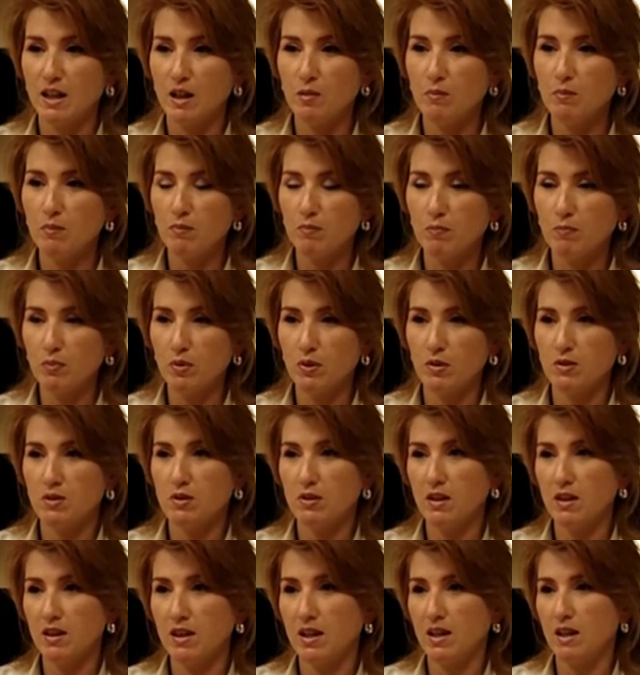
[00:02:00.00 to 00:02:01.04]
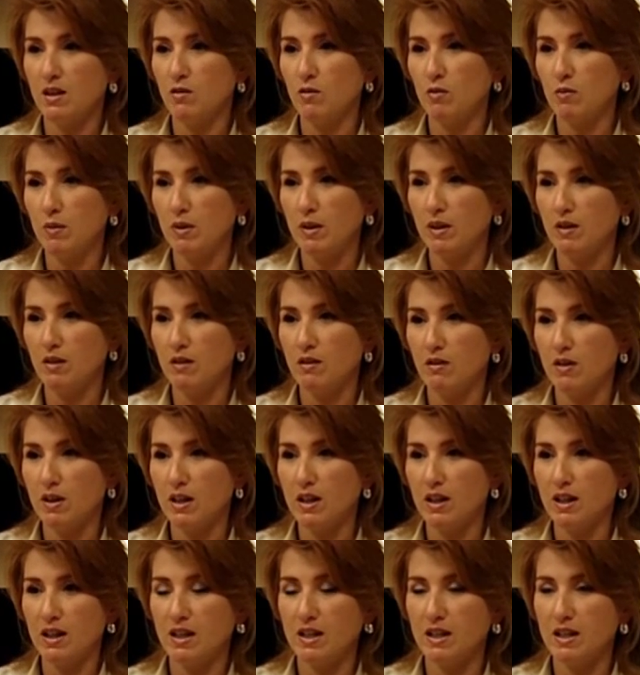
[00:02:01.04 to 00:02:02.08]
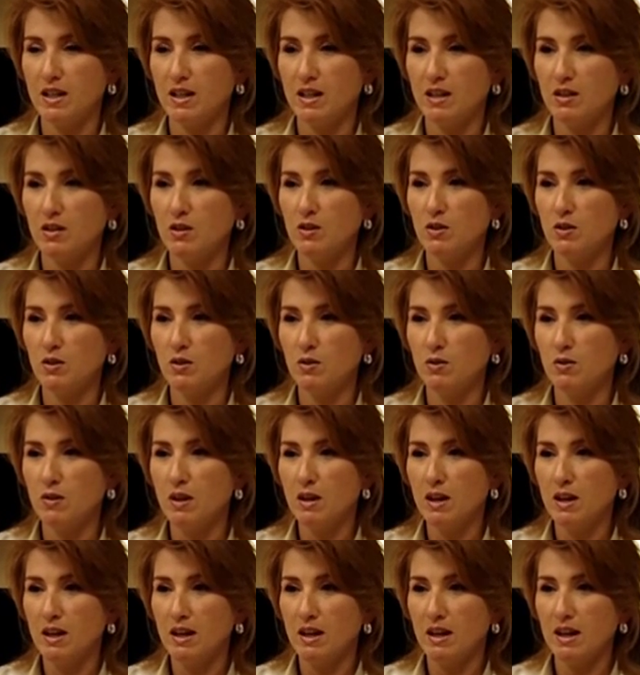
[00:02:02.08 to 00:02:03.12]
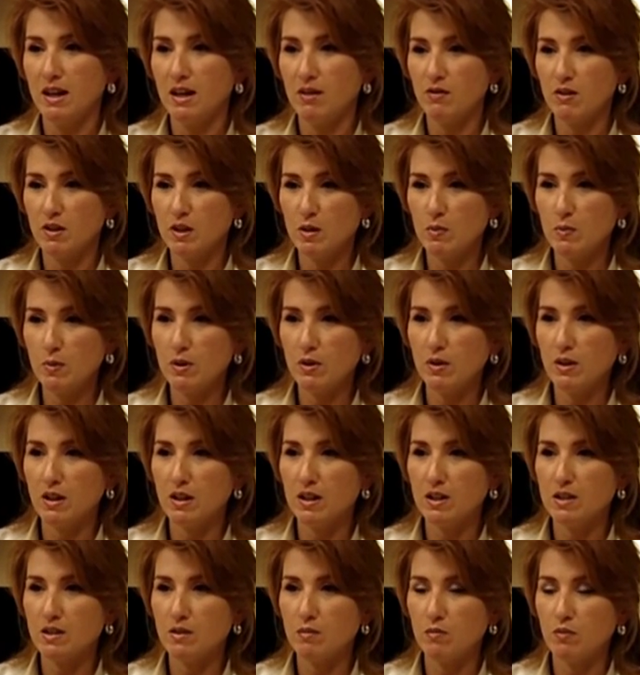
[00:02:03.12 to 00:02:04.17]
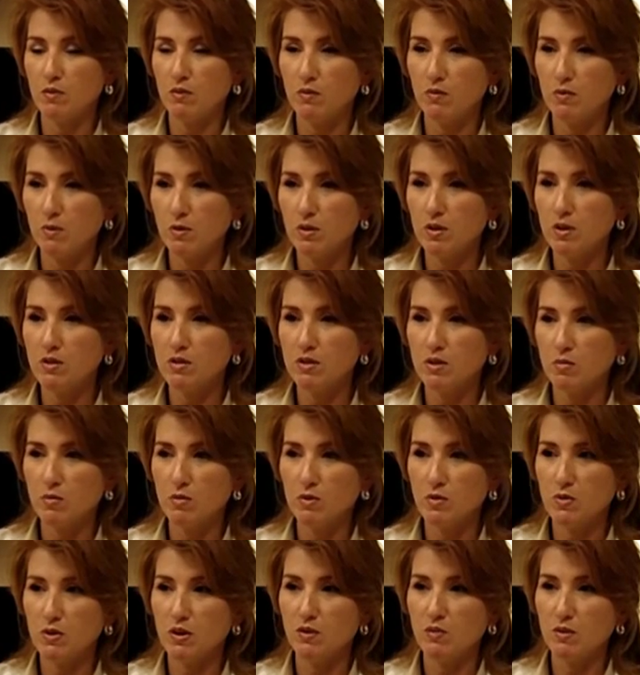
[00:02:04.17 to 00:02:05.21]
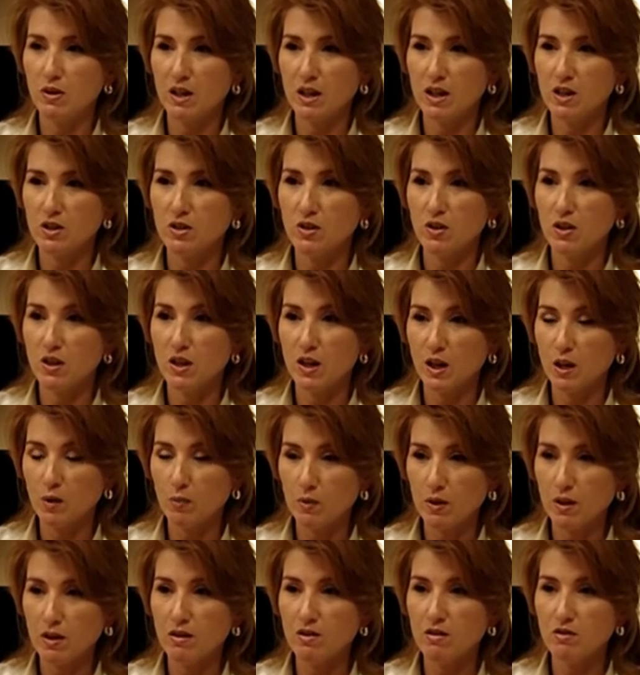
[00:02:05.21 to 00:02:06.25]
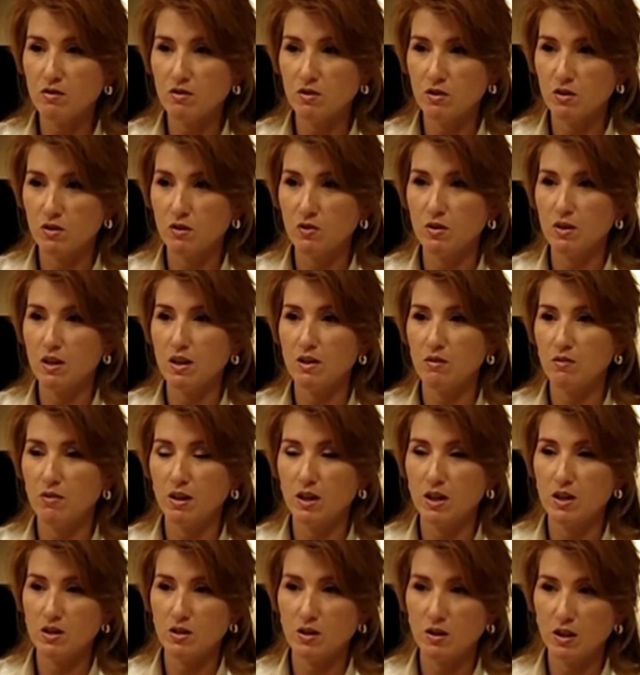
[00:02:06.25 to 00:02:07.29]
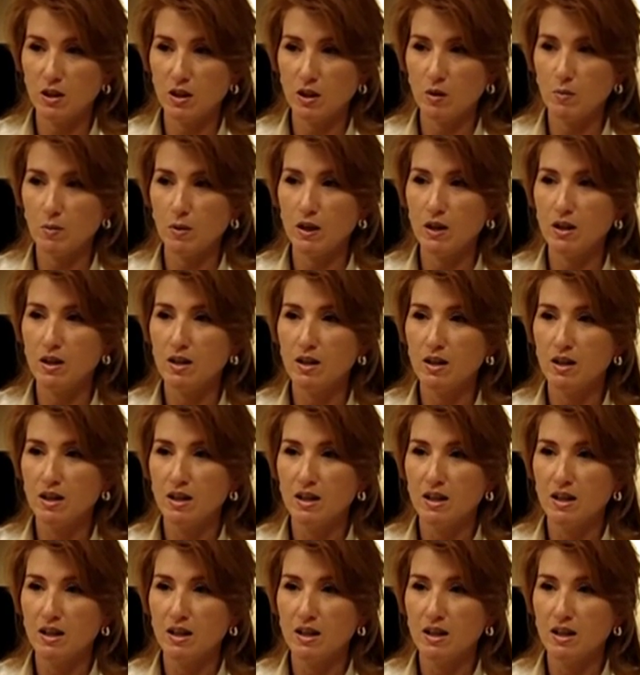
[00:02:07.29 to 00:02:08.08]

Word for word: I personally think it would be a great idea to have experience before dosimetry in radiation therapy. There's a degree in radiation therapy,